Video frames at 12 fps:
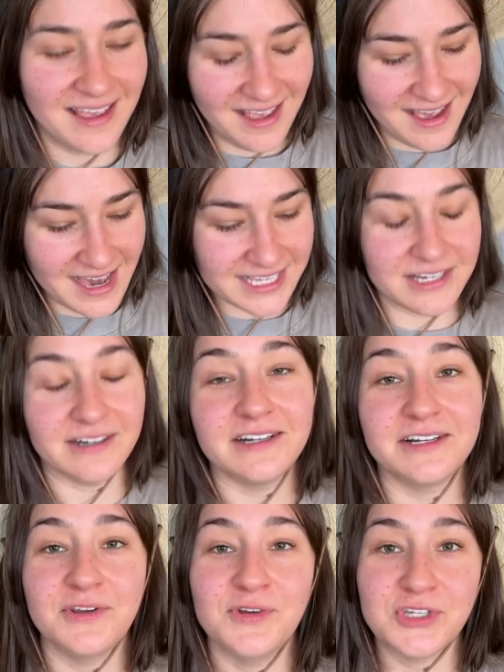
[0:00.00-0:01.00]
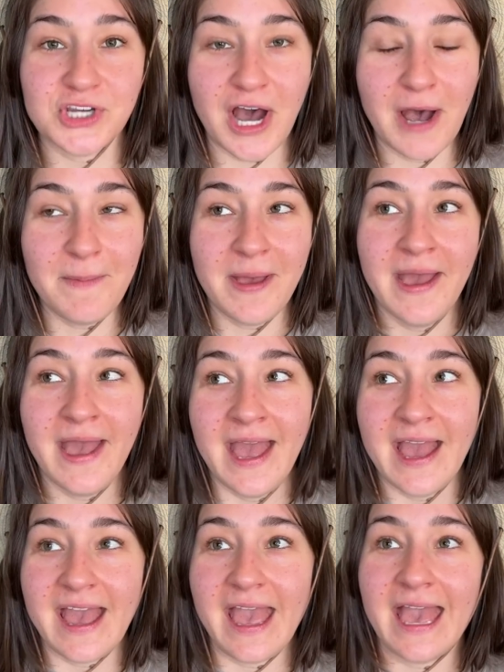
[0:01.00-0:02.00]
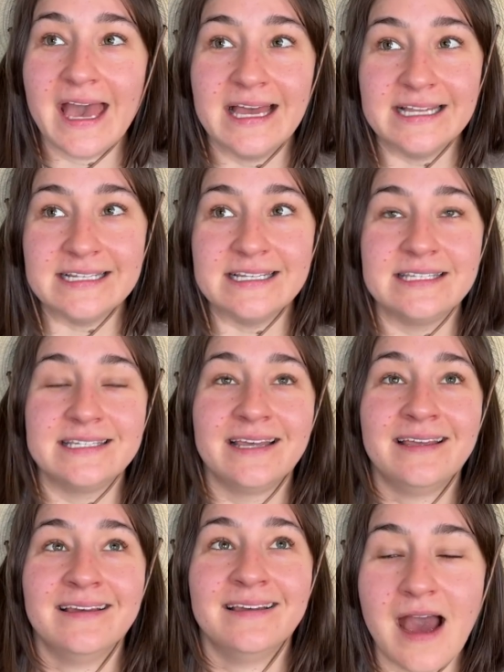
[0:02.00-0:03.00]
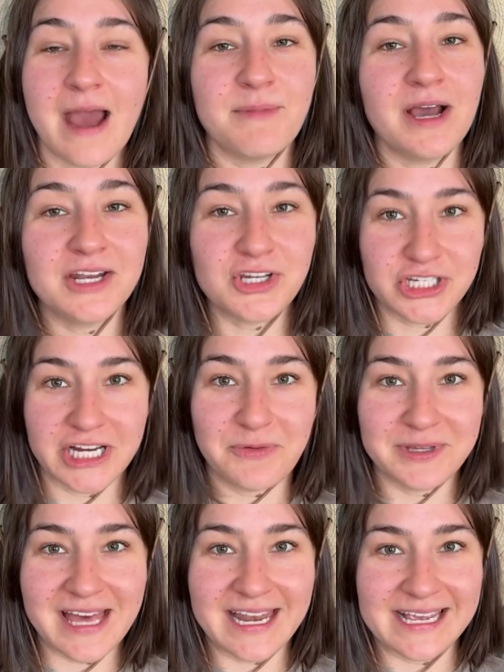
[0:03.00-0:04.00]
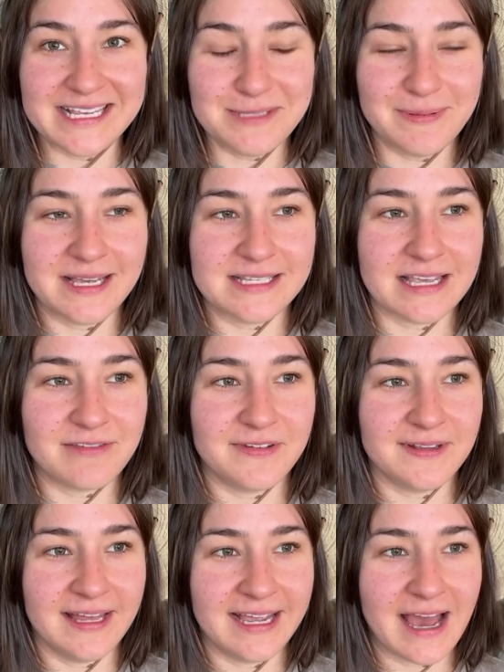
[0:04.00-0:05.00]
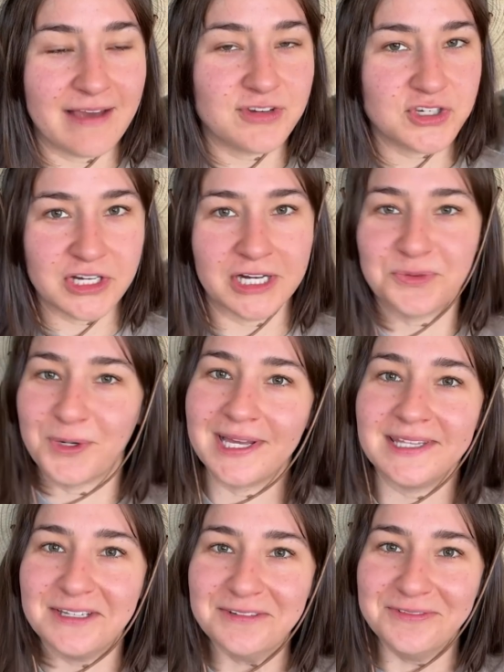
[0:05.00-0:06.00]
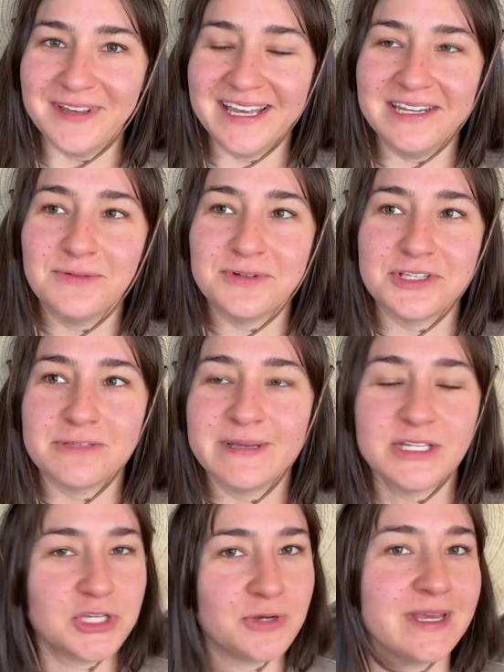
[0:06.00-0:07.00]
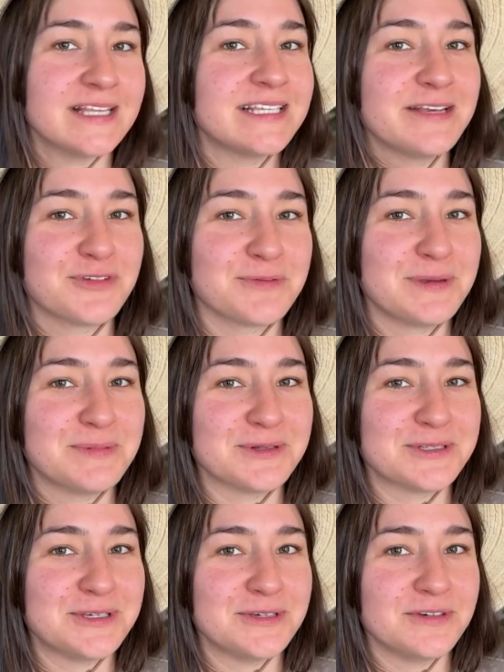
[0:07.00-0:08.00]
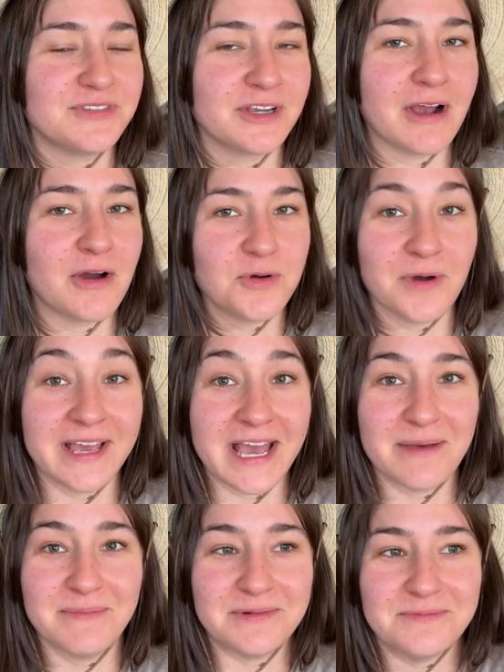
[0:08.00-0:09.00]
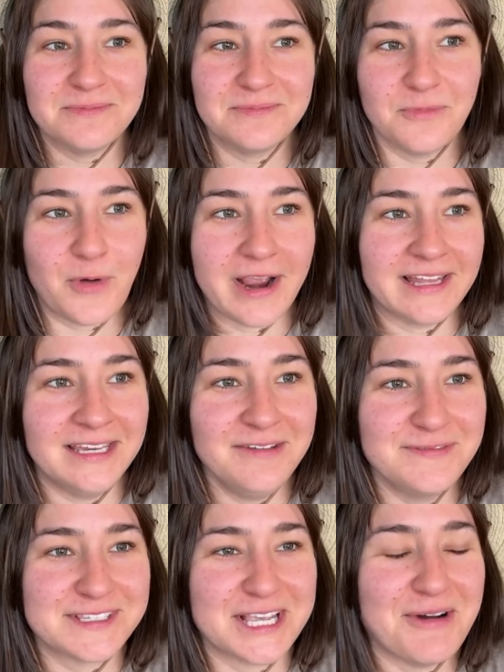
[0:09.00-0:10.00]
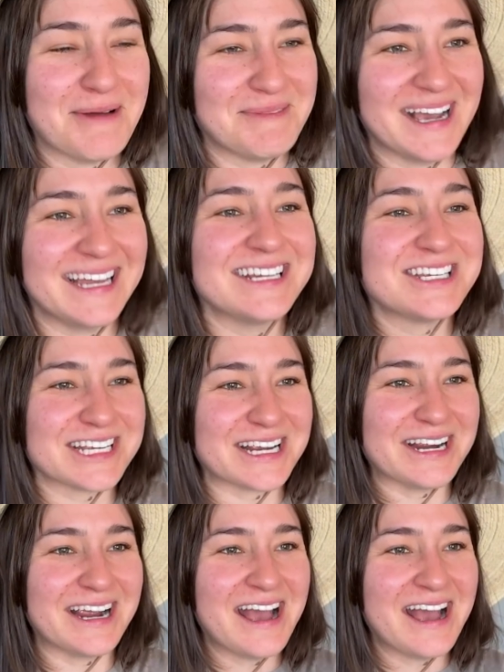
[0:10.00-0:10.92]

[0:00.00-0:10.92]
I started a new job, and I'm not going to share what that is because I feel like I've shared where I live and it would just be too easy for people to figure out who I am and where I live. So I'm not going to share